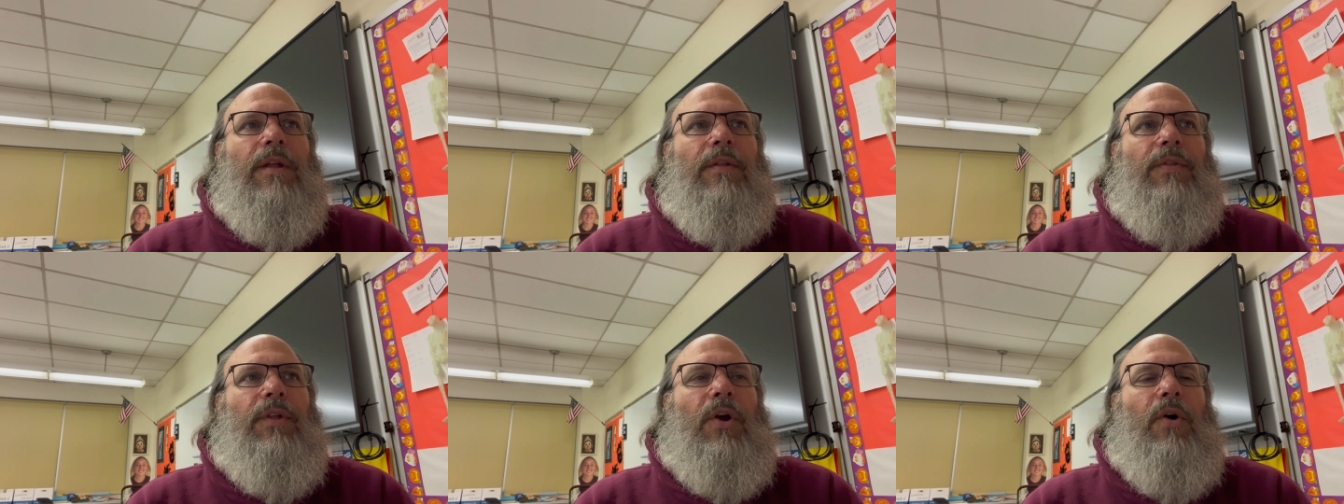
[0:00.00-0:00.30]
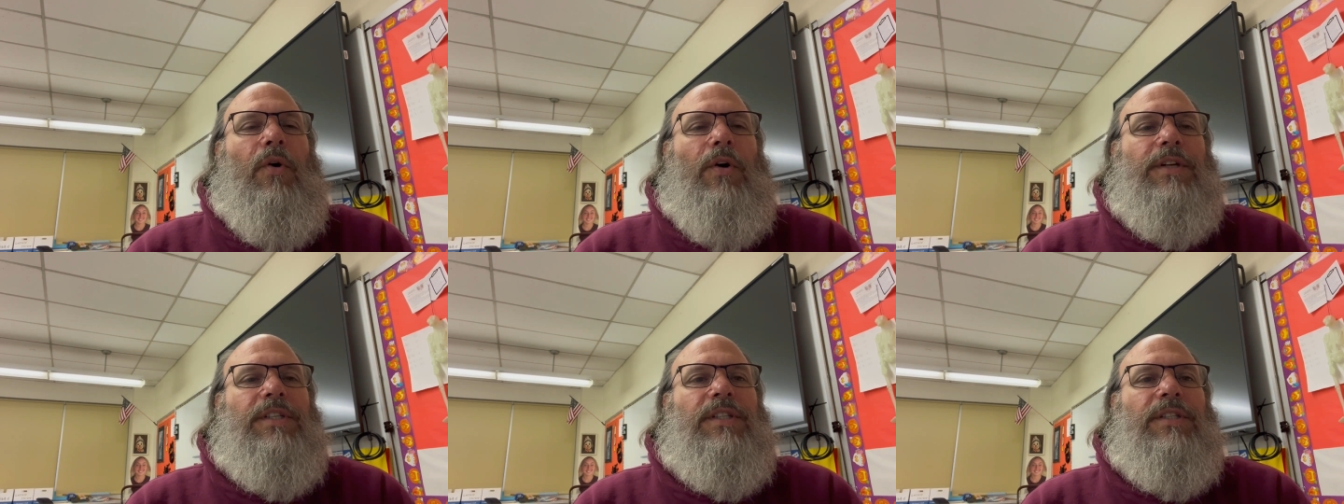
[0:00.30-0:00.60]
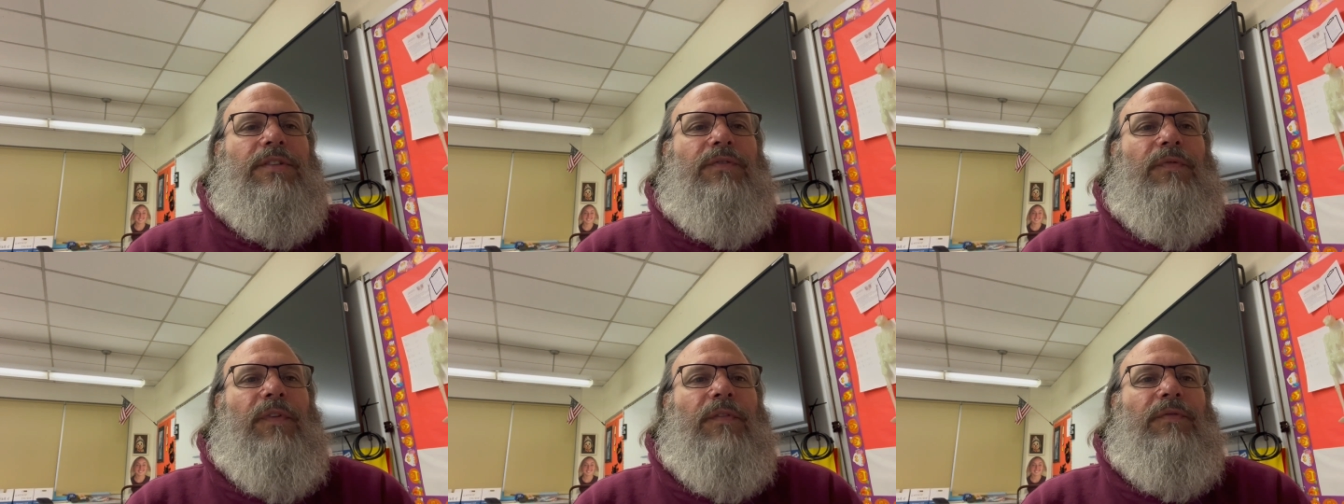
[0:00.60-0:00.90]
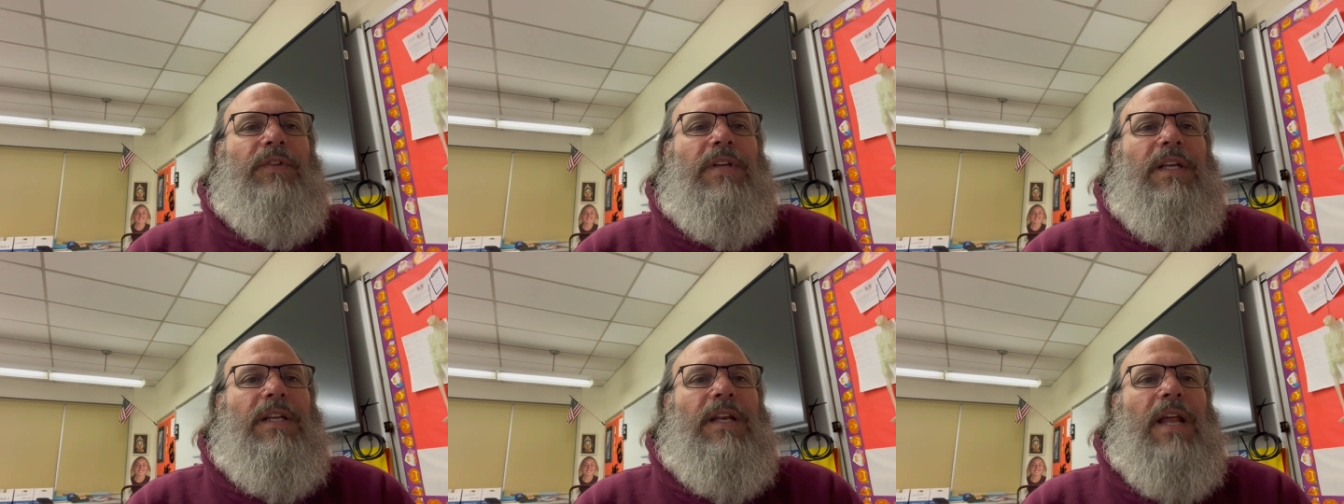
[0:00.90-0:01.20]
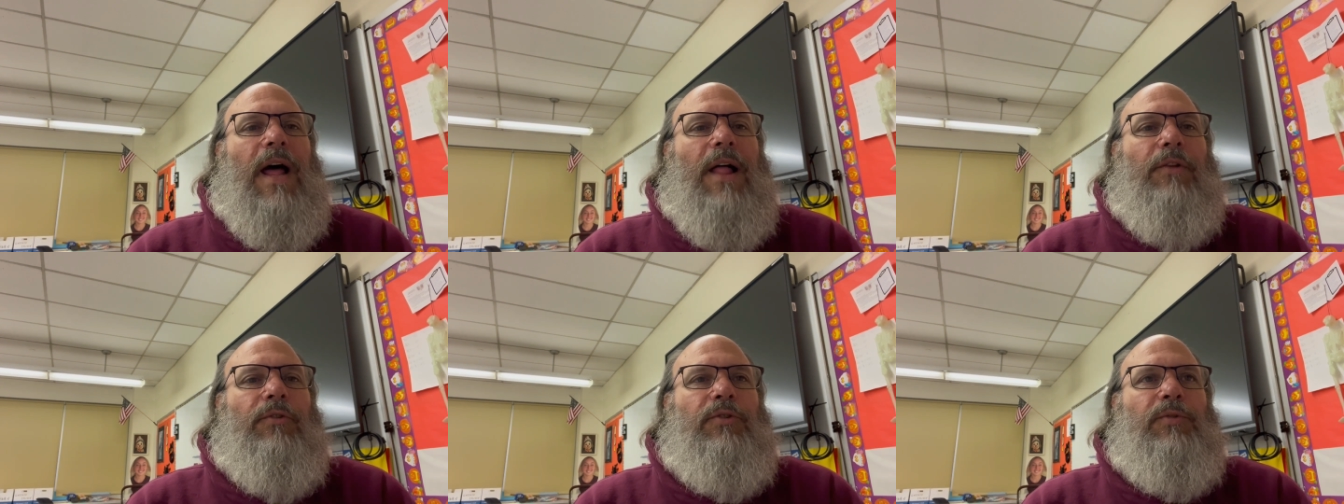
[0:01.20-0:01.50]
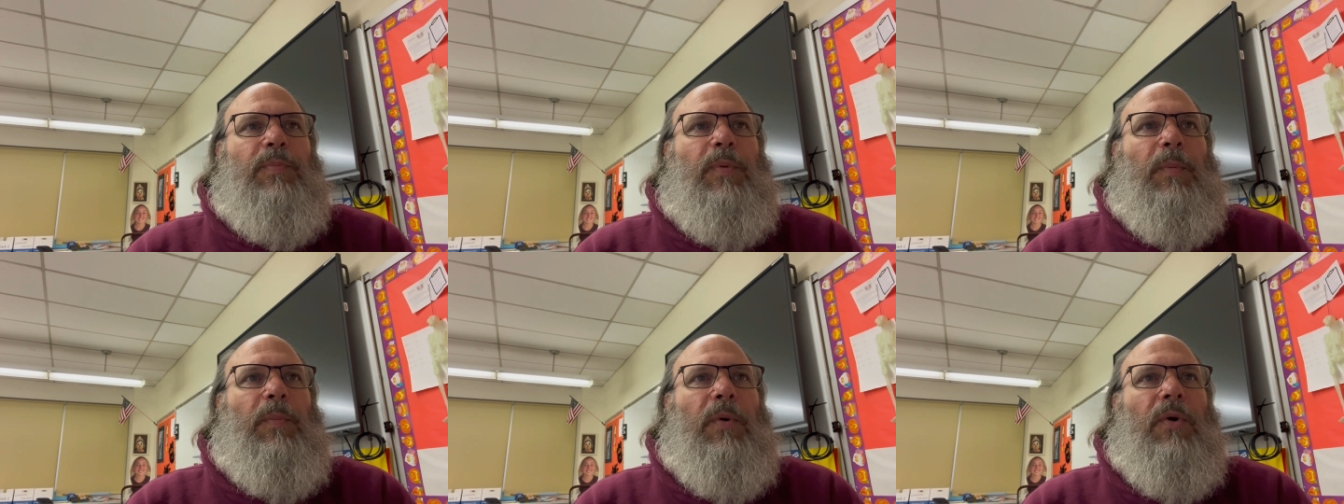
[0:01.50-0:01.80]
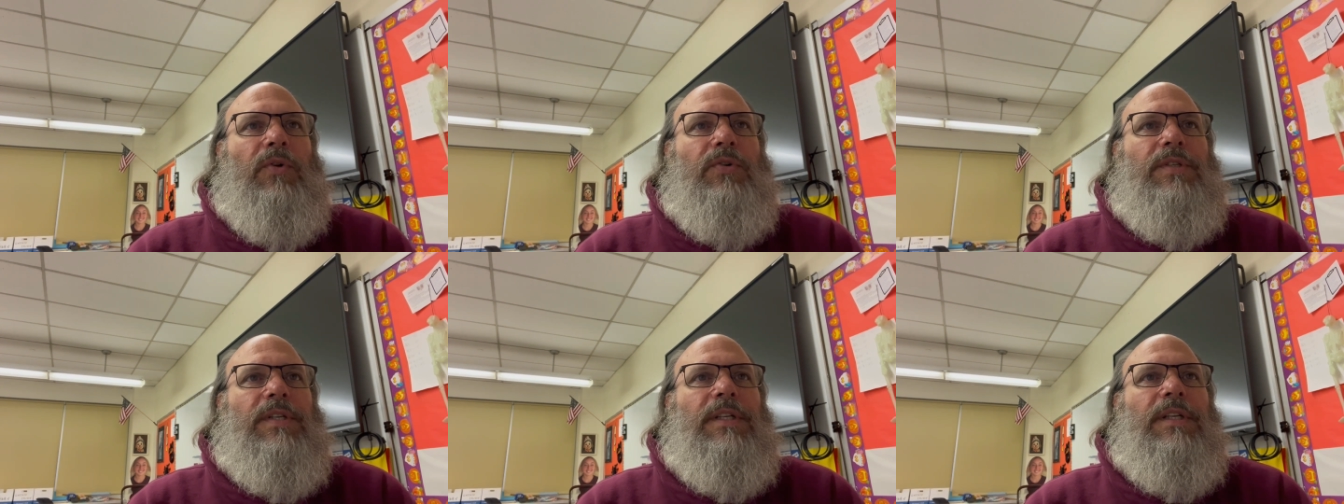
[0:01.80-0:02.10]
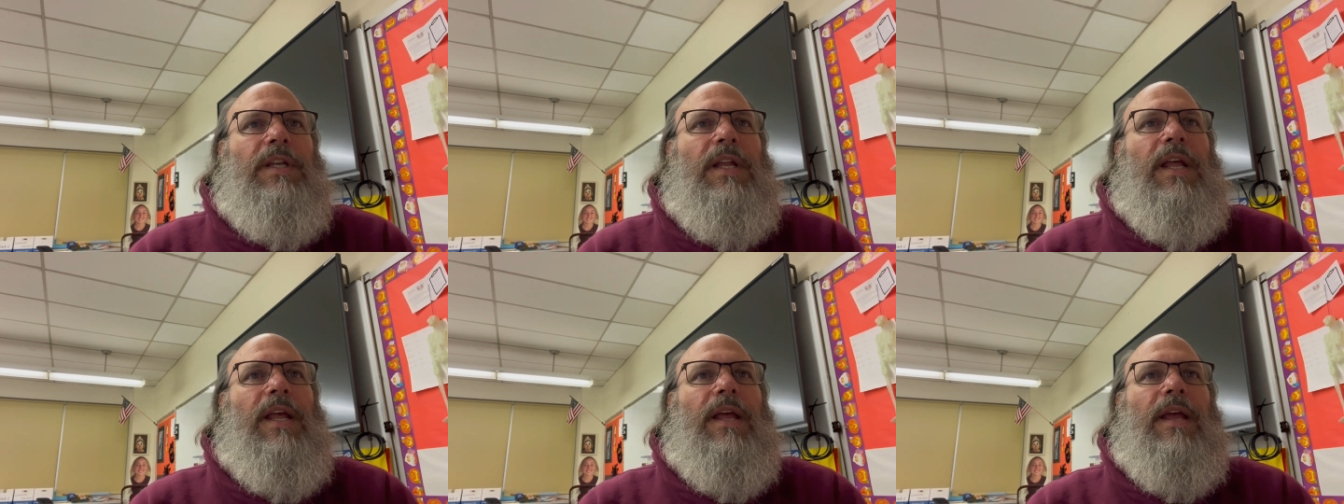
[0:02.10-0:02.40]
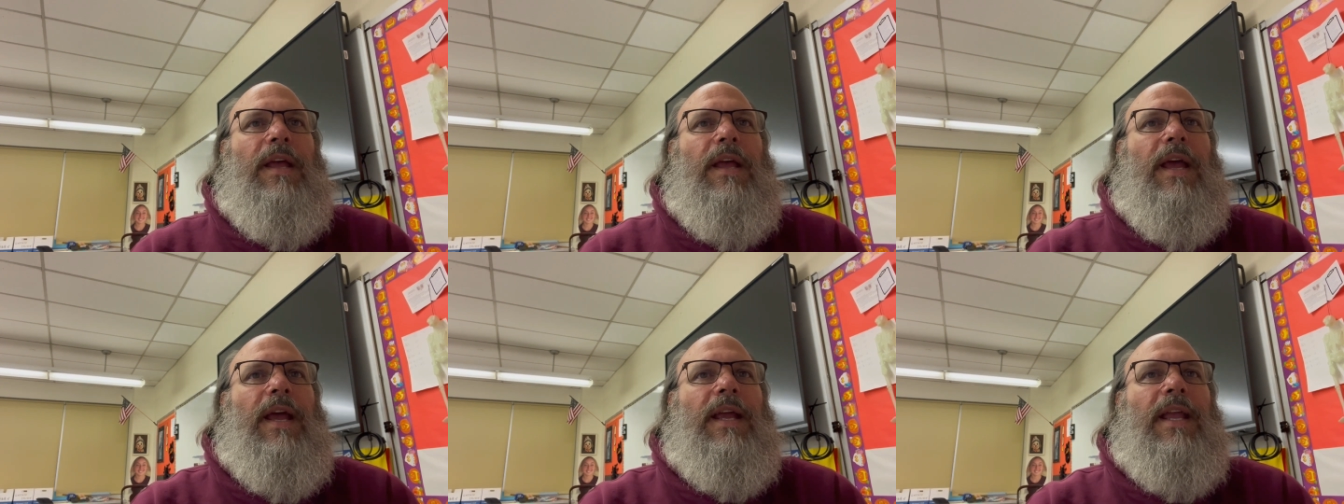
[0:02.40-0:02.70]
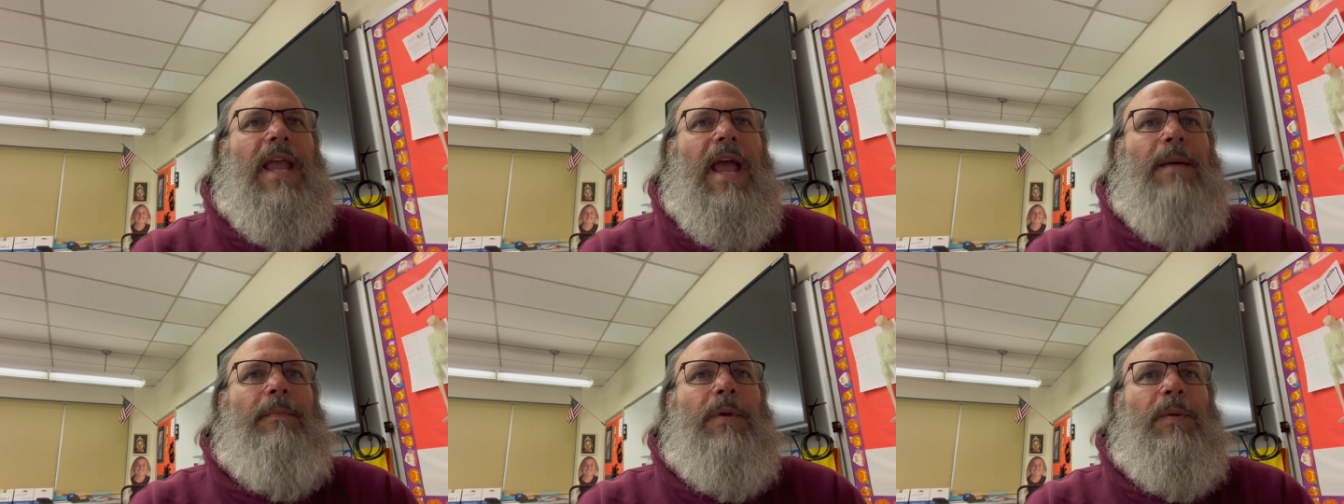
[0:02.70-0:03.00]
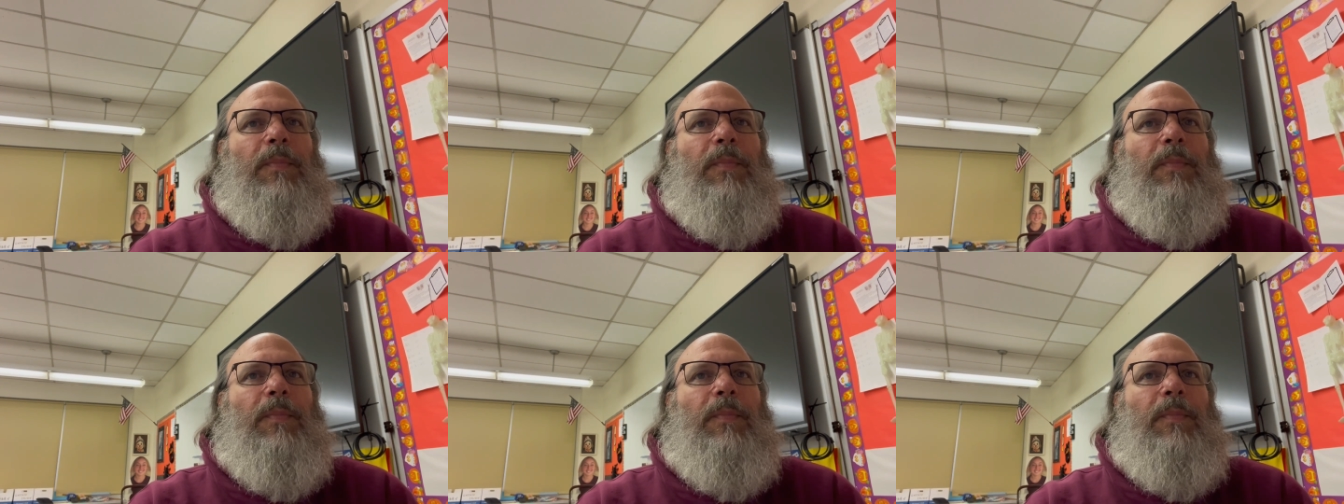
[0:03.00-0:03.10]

The cost is $15 per person and can be